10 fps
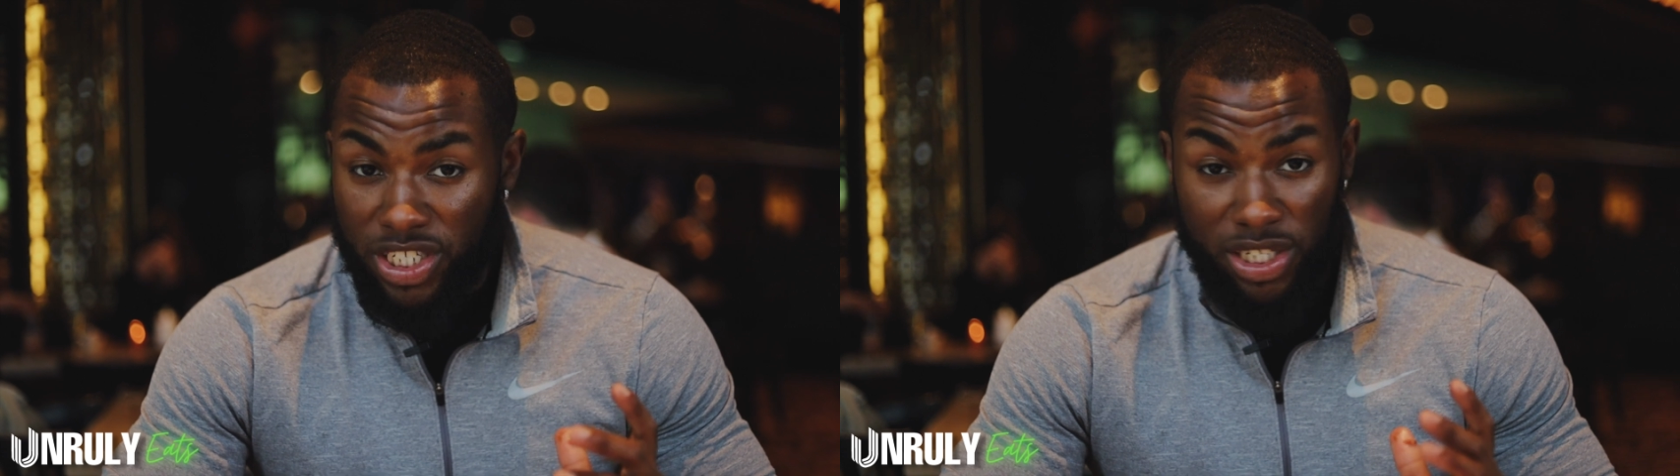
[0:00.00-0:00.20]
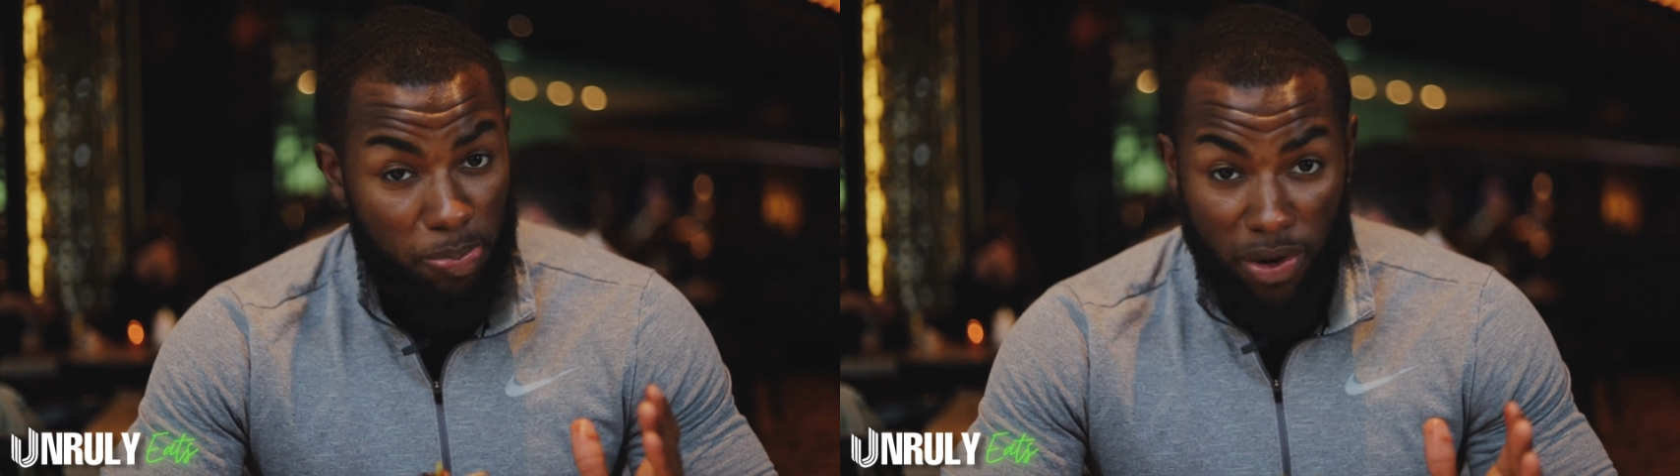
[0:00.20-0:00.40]

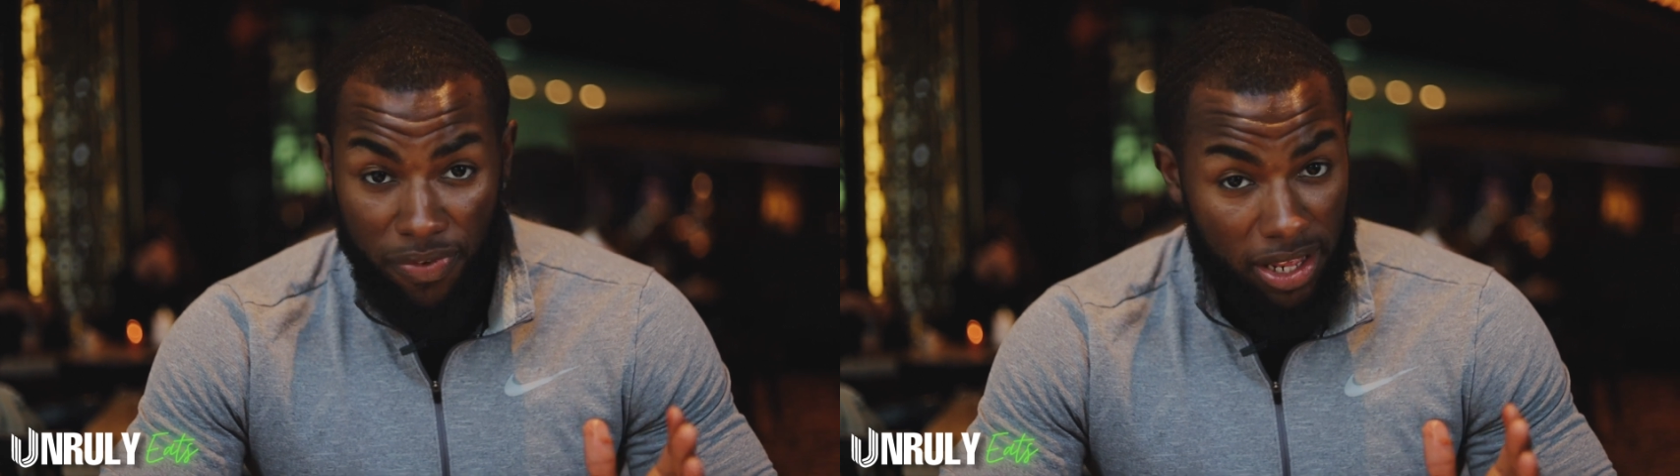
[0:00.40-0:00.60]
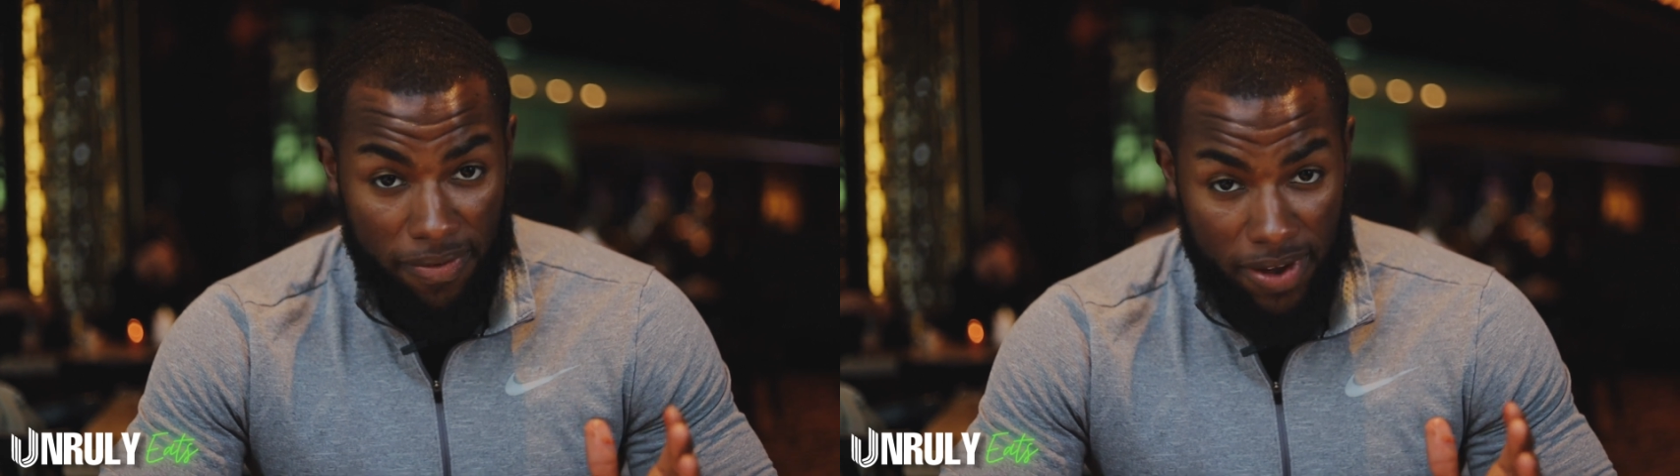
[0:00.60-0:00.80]
which is
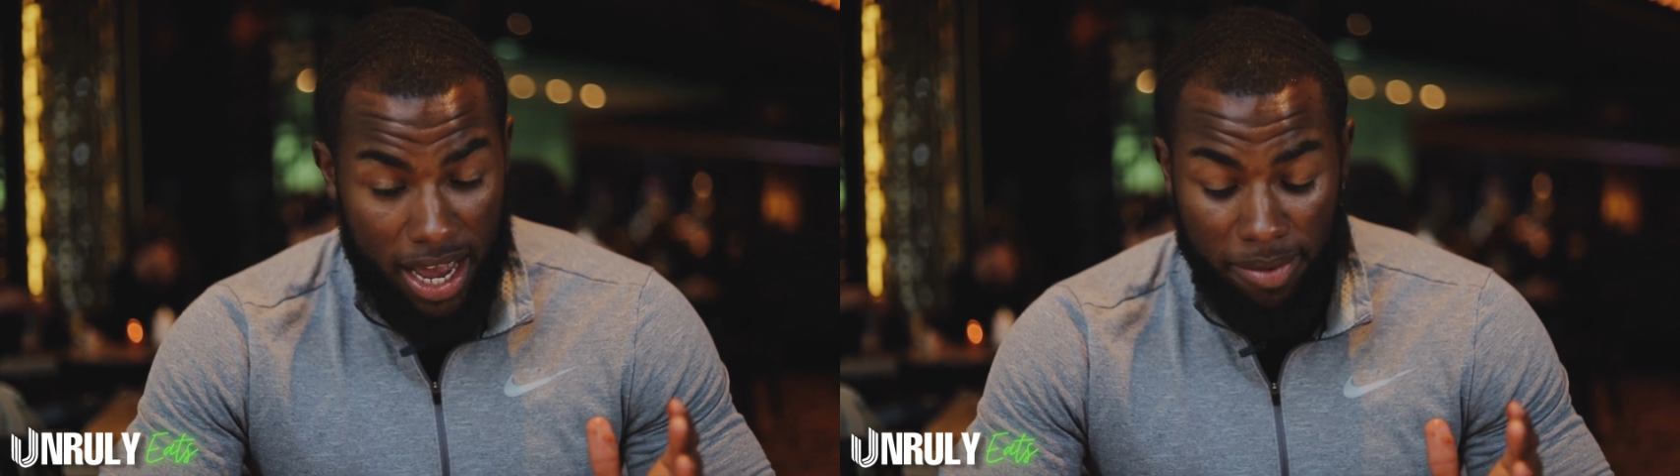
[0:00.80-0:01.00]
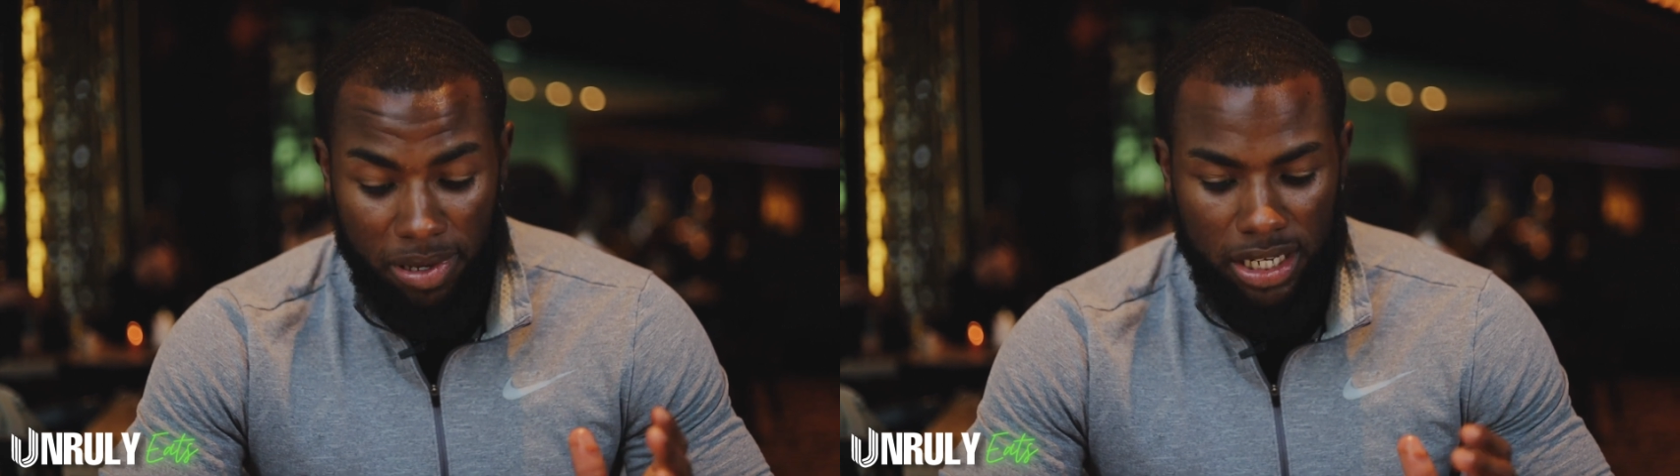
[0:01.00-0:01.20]
perfectly
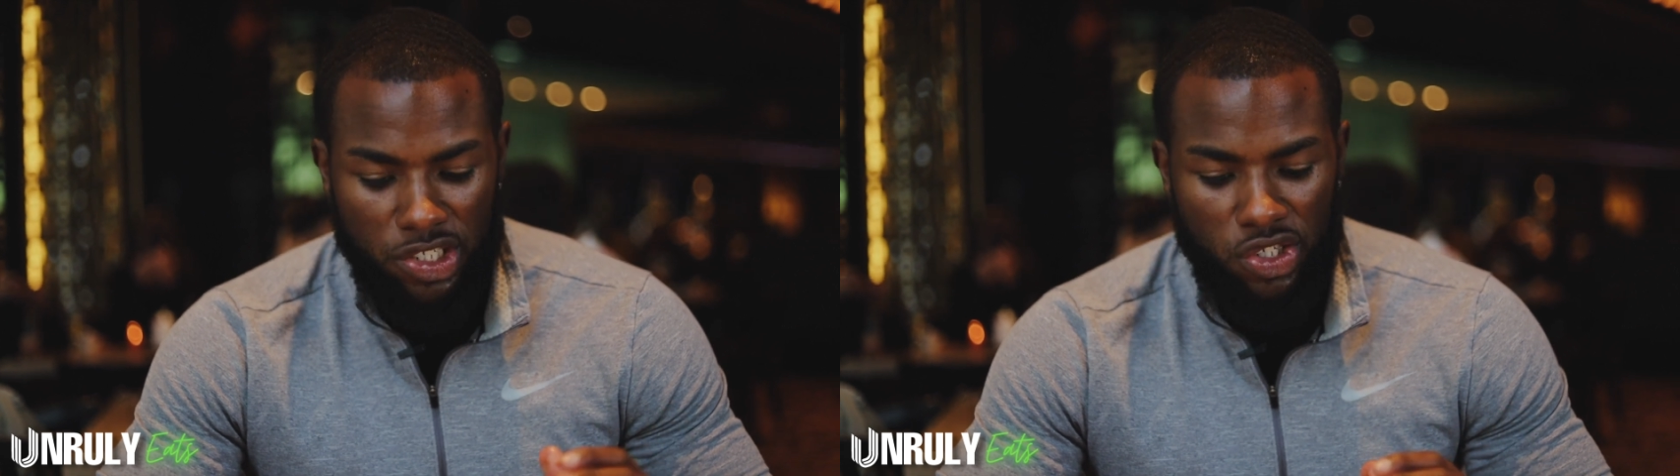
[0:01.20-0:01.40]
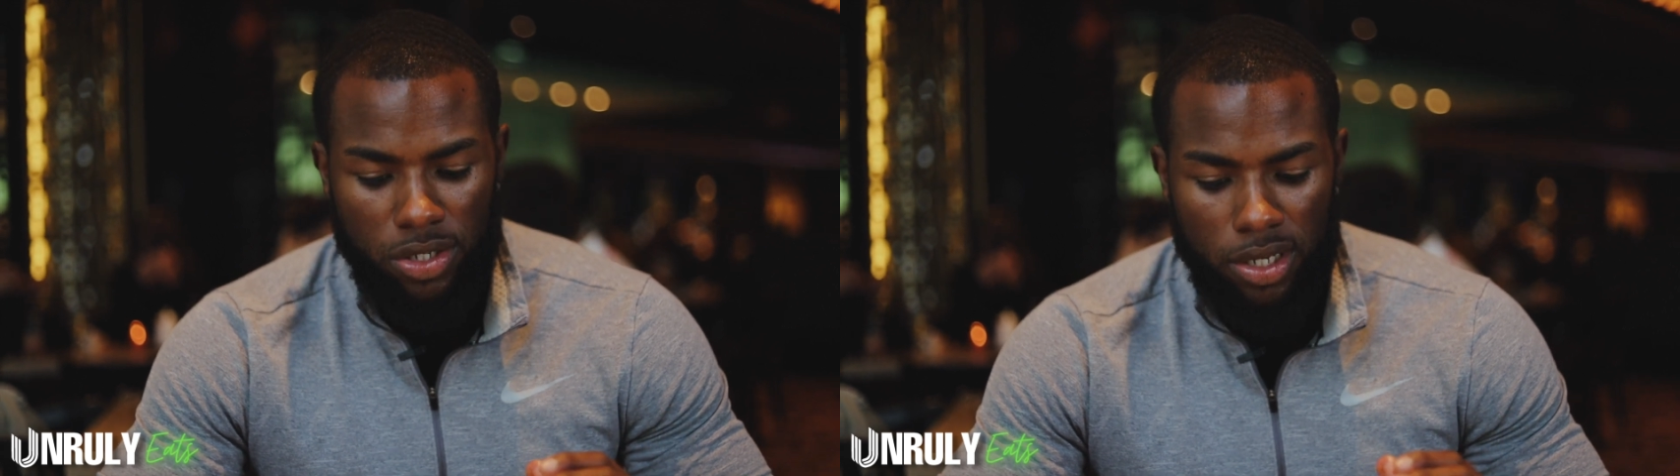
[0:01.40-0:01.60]
fine
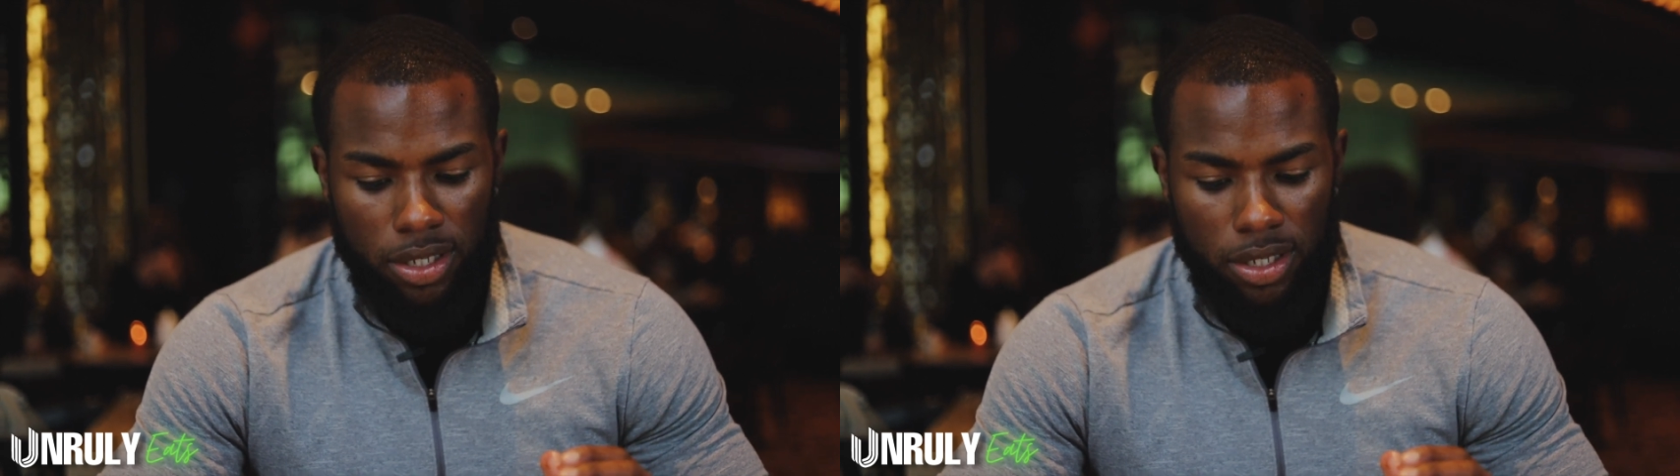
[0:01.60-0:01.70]
because